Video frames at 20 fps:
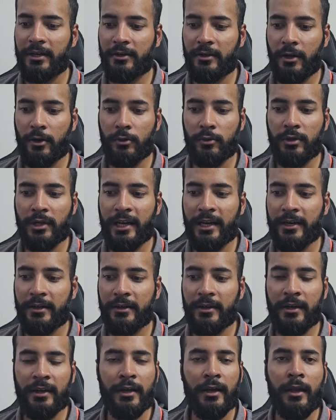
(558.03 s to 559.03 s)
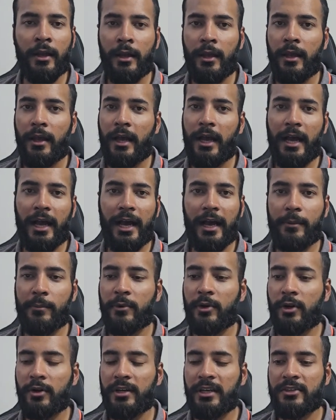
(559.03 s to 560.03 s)
it out, and
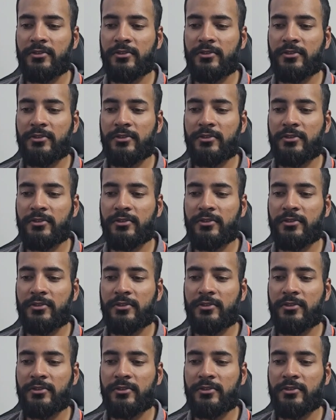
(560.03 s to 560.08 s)
I'm not